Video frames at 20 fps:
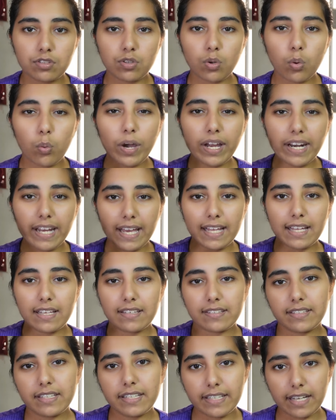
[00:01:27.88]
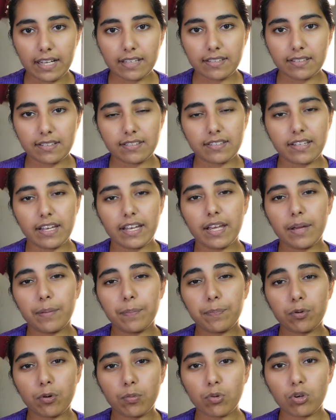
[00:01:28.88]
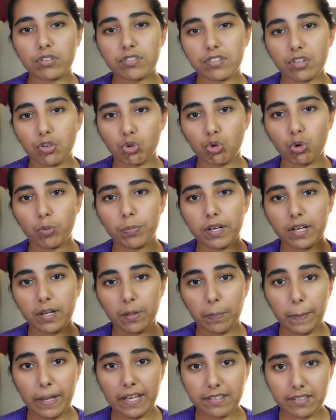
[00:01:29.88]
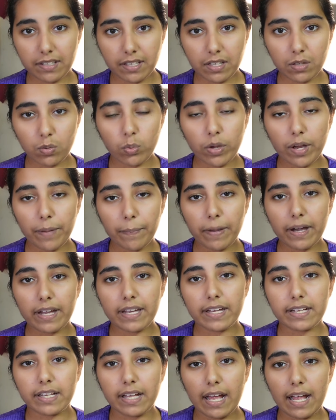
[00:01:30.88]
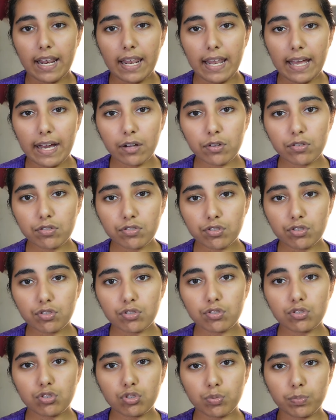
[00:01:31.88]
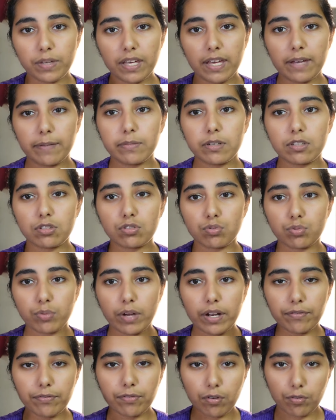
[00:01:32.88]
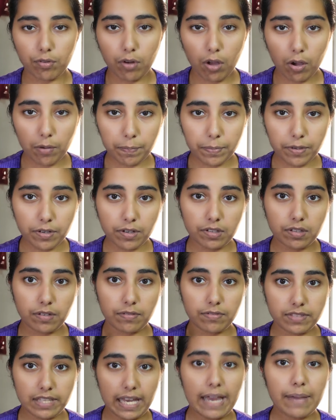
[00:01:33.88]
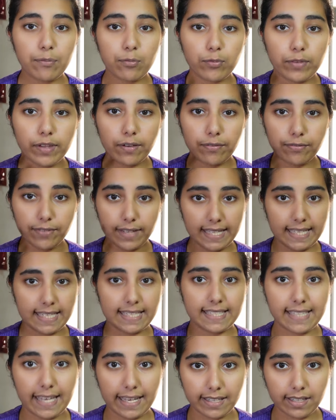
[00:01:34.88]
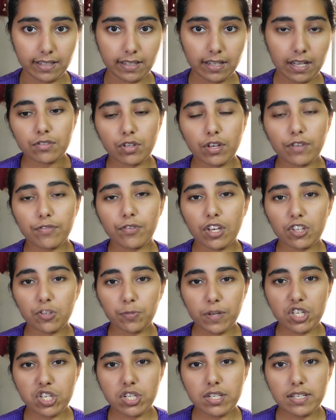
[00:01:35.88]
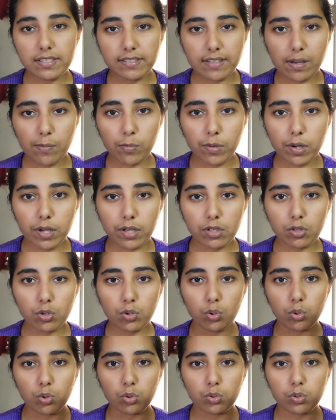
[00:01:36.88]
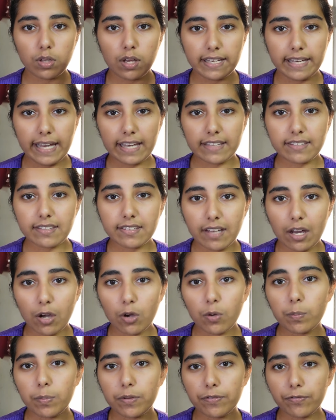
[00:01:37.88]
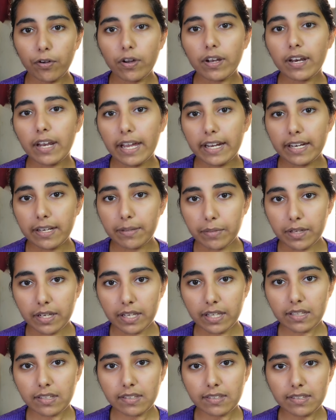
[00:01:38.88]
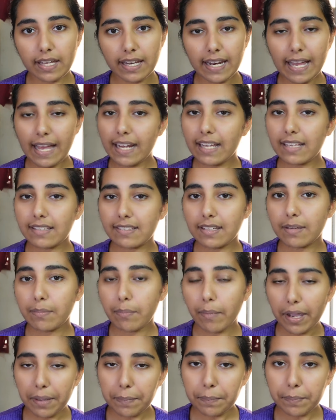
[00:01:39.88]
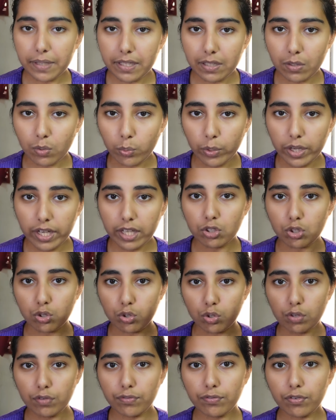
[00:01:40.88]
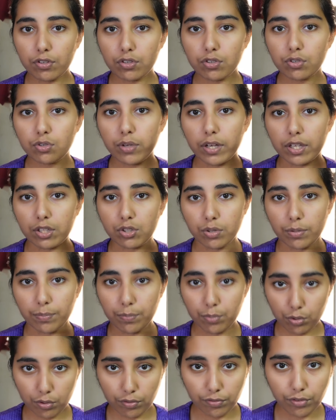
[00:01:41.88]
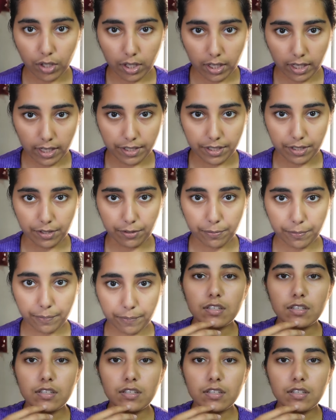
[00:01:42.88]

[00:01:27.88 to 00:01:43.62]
So what LSD does is that it promotes aerobic capacity, whereby it allows you to be able to run for long periods of time without feeling tired. So if you're especially someone who gasses out before 90 minutes, then LSD might be the way to go for you and to improve your cardio.